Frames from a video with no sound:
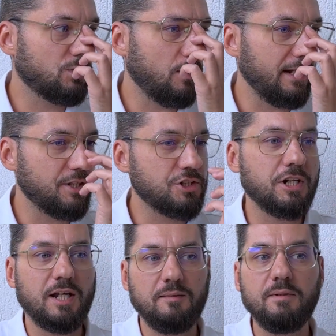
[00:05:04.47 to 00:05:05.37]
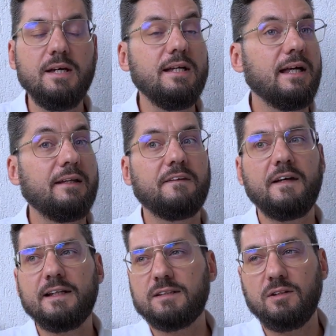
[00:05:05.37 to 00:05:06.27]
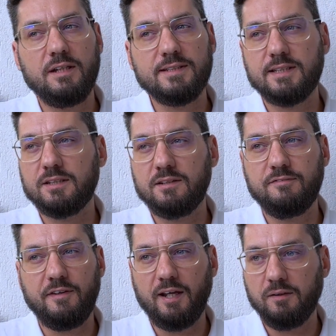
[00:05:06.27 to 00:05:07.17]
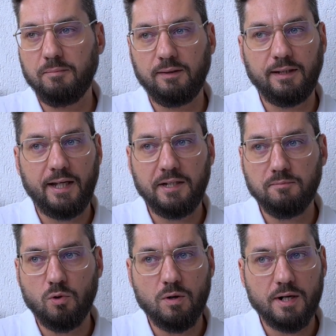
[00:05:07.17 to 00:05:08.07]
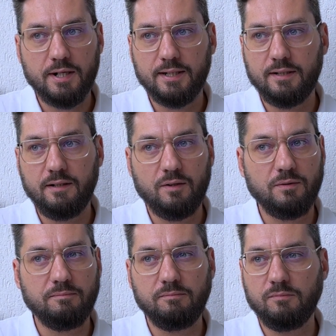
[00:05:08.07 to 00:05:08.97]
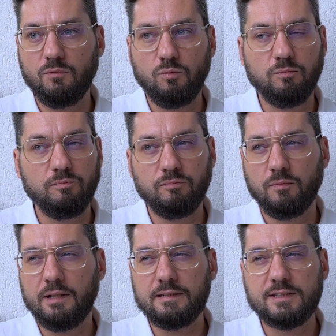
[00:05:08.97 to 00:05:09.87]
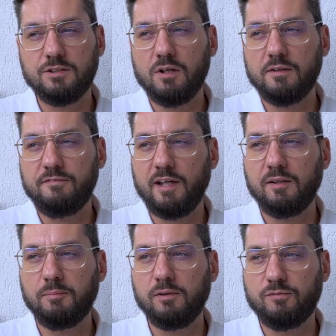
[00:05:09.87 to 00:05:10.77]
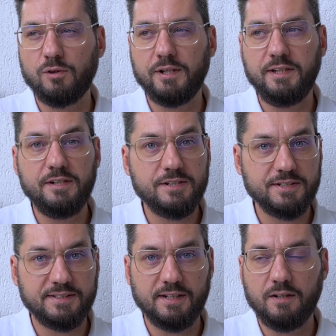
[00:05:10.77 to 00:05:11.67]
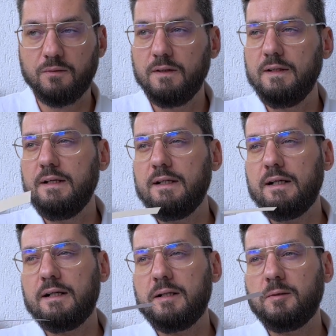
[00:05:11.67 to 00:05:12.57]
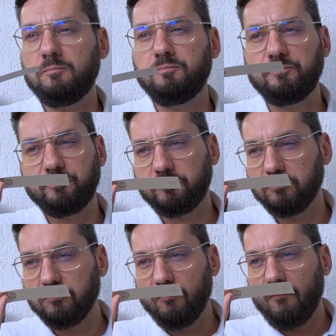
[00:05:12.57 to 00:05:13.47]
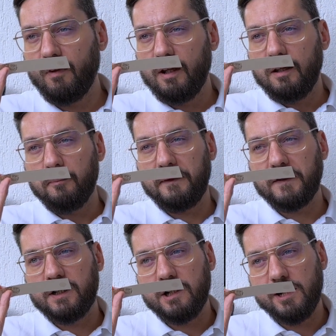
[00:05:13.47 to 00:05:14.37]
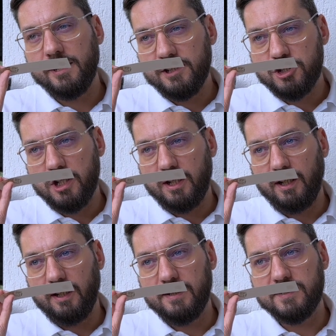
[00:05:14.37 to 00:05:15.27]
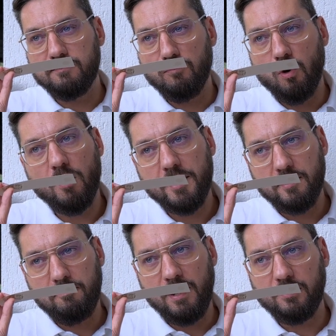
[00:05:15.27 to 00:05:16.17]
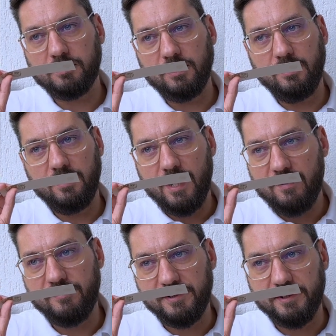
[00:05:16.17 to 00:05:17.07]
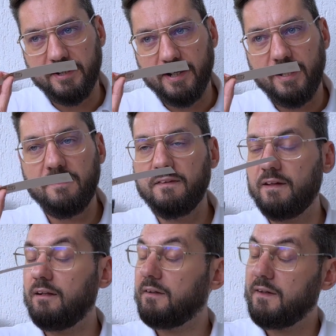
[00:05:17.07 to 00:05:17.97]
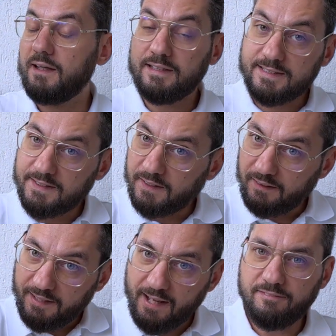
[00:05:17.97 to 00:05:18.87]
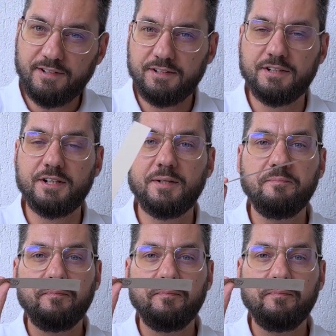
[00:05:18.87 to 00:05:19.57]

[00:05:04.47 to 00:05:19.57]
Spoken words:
quite a shame, and that isn't available anymore. It's not available for years now. But the current Jicky is more about lavender, and it's the lavender